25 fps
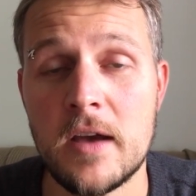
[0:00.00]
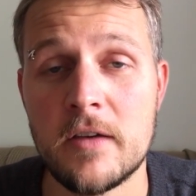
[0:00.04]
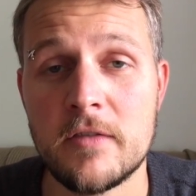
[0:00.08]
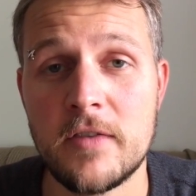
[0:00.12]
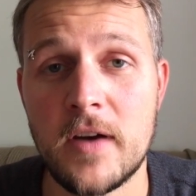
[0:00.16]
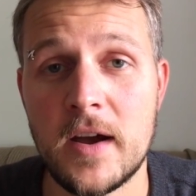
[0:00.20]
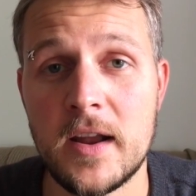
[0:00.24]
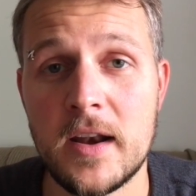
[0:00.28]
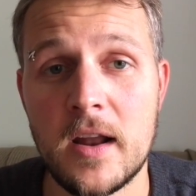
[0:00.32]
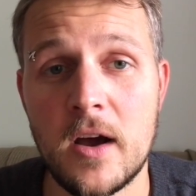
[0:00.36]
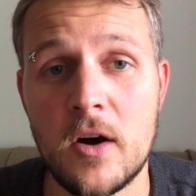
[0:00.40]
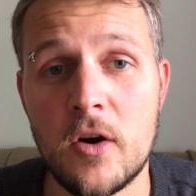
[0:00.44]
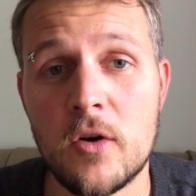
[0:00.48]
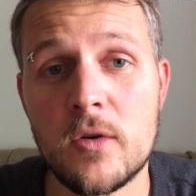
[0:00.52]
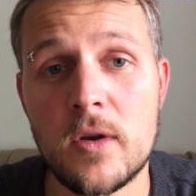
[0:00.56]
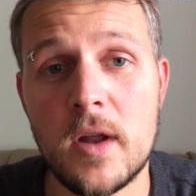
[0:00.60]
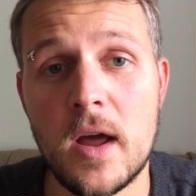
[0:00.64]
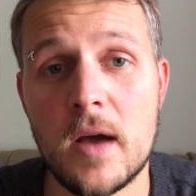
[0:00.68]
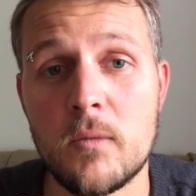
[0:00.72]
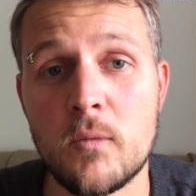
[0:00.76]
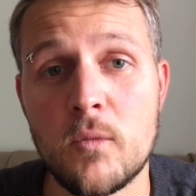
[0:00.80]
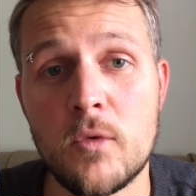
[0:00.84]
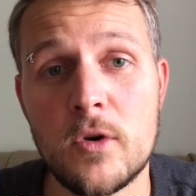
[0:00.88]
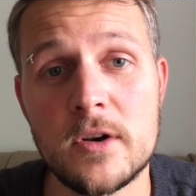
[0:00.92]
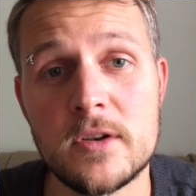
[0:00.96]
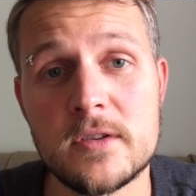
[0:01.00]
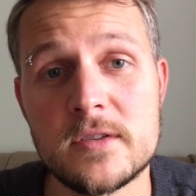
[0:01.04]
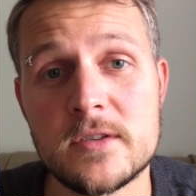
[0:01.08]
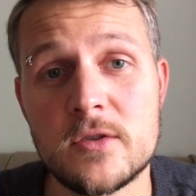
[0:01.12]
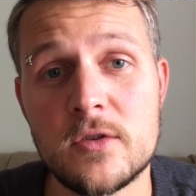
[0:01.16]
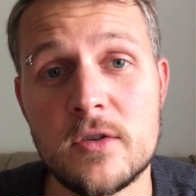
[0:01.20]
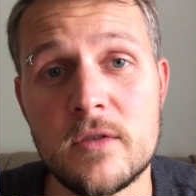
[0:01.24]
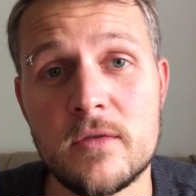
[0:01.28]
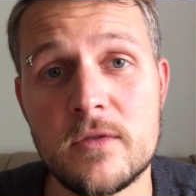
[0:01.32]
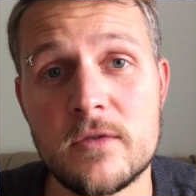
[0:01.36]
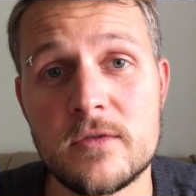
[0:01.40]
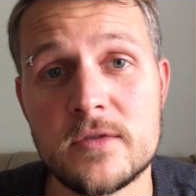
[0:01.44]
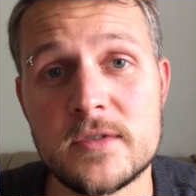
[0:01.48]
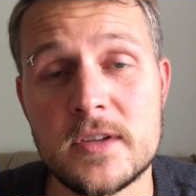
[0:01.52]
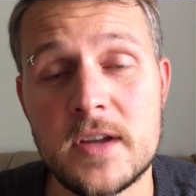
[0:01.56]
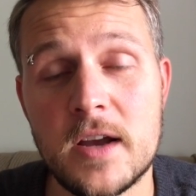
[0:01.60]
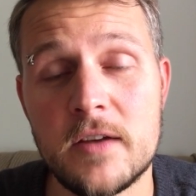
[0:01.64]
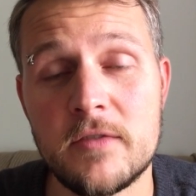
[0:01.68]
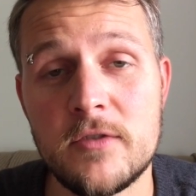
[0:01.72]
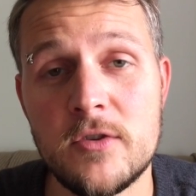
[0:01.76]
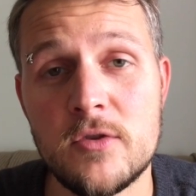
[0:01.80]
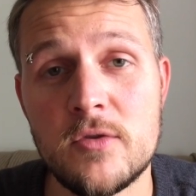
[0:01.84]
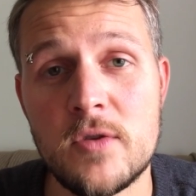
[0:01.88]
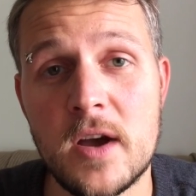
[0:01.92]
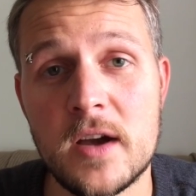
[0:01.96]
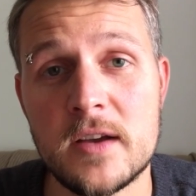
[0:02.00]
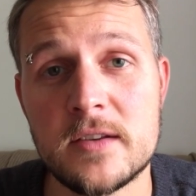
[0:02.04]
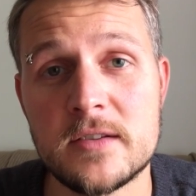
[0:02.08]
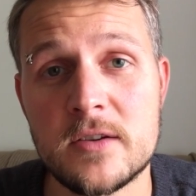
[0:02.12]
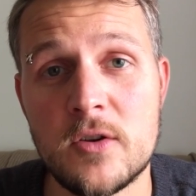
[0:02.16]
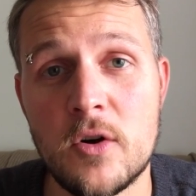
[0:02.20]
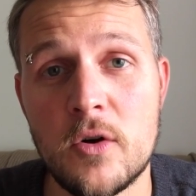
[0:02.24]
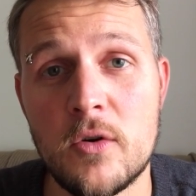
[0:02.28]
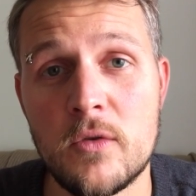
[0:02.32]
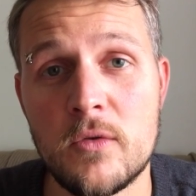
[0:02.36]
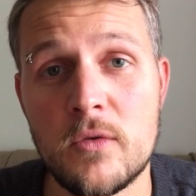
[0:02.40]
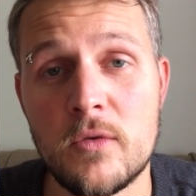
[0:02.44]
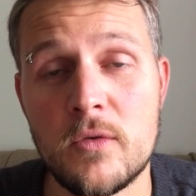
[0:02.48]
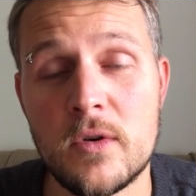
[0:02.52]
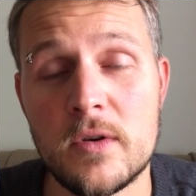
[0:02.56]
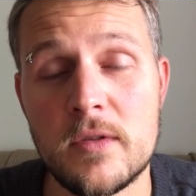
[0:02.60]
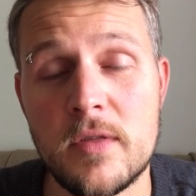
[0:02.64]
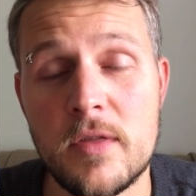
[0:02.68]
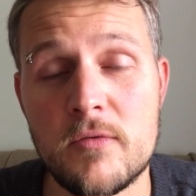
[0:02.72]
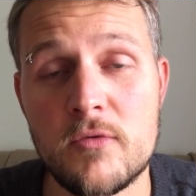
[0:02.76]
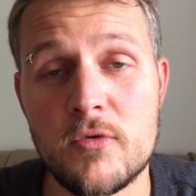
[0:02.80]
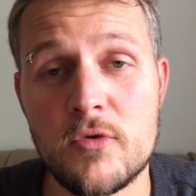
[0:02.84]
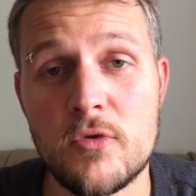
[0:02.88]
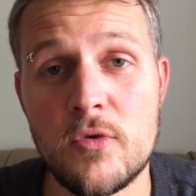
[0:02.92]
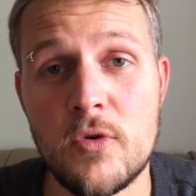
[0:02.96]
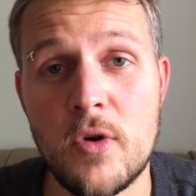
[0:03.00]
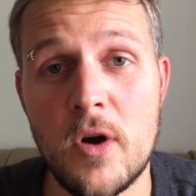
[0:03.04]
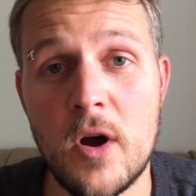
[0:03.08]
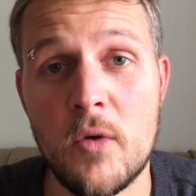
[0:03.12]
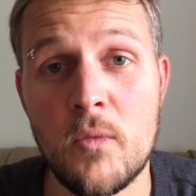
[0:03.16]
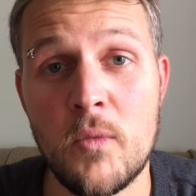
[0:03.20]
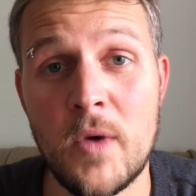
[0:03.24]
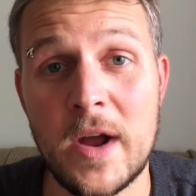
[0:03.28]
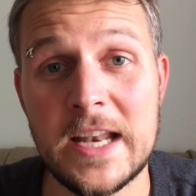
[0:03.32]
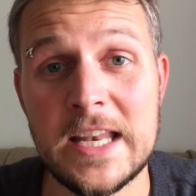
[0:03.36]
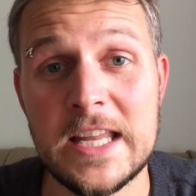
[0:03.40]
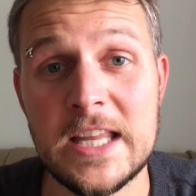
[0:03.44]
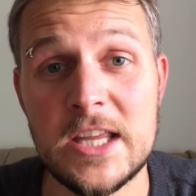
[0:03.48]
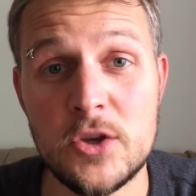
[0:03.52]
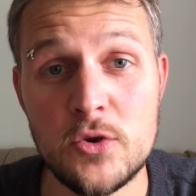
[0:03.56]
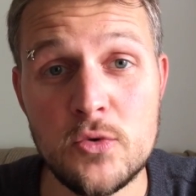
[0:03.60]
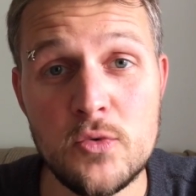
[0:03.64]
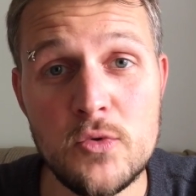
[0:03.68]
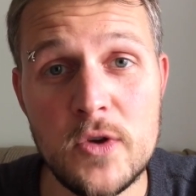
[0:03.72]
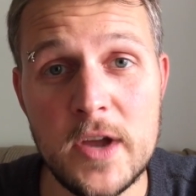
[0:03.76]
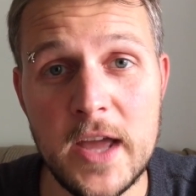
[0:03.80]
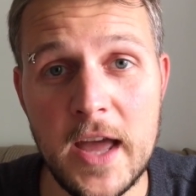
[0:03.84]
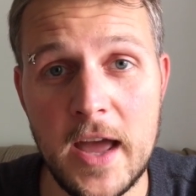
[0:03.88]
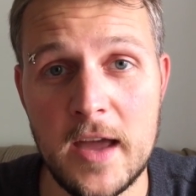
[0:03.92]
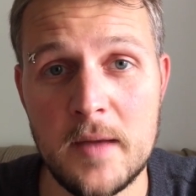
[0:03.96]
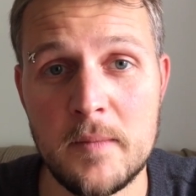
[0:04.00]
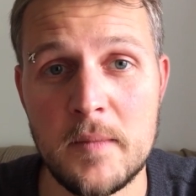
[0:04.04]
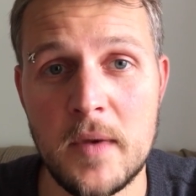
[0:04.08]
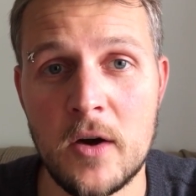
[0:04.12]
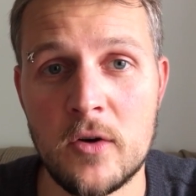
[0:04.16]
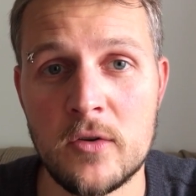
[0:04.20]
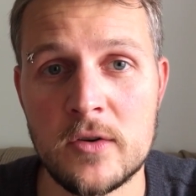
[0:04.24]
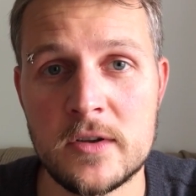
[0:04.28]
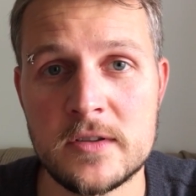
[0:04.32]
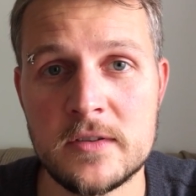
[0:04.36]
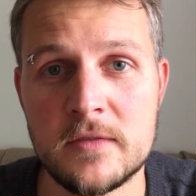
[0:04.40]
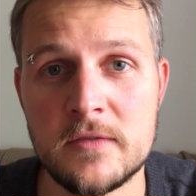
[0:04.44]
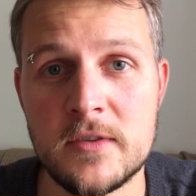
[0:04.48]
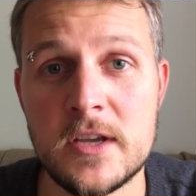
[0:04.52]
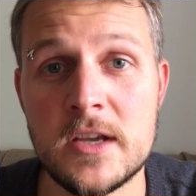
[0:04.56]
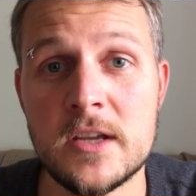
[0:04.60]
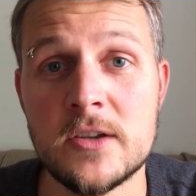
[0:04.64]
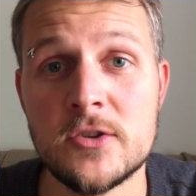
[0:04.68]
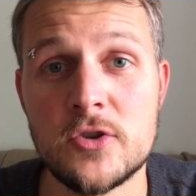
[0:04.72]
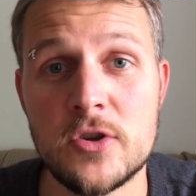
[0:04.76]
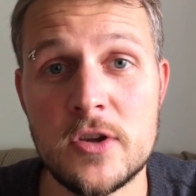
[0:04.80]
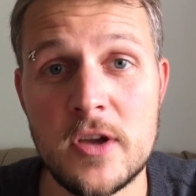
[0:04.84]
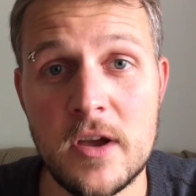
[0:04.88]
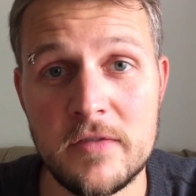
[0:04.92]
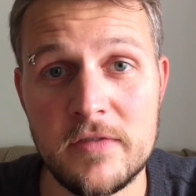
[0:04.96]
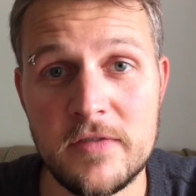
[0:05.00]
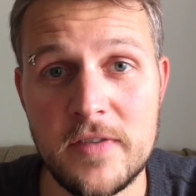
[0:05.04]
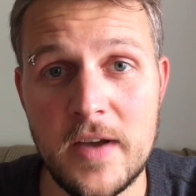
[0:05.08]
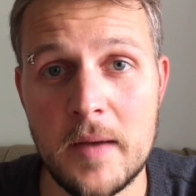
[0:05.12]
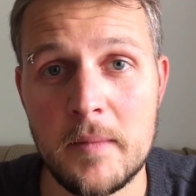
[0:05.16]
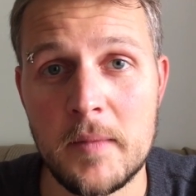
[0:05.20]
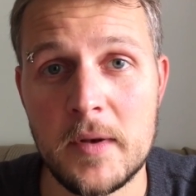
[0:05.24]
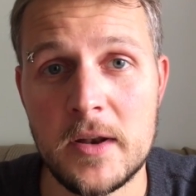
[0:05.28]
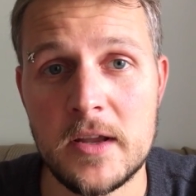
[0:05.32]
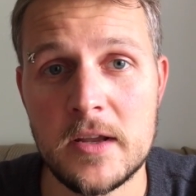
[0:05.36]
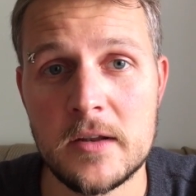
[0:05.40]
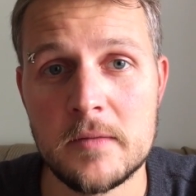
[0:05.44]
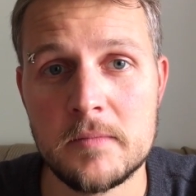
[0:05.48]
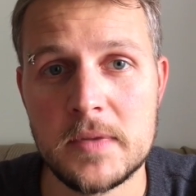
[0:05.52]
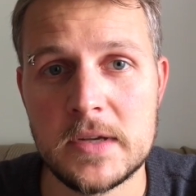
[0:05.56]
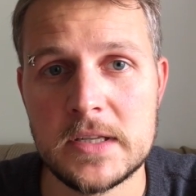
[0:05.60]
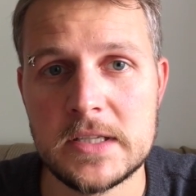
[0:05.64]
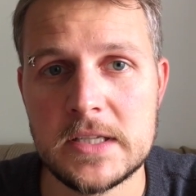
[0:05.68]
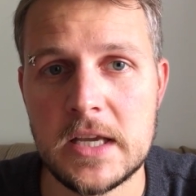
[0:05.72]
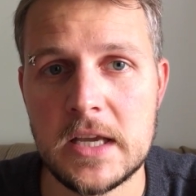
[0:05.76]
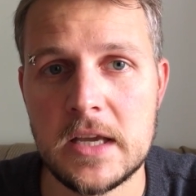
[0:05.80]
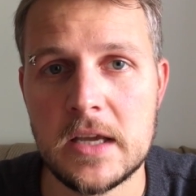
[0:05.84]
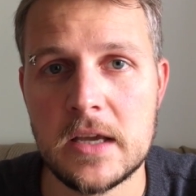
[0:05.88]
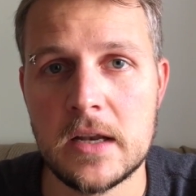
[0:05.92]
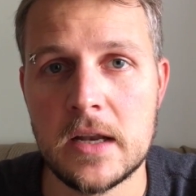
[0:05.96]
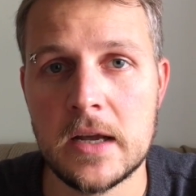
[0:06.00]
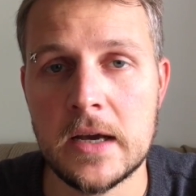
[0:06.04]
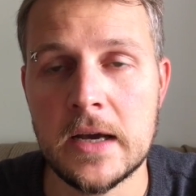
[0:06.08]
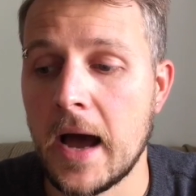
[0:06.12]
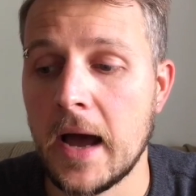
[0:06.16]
find out what sort of stuff you guys go through when you came out as a vegan, to your family in particular.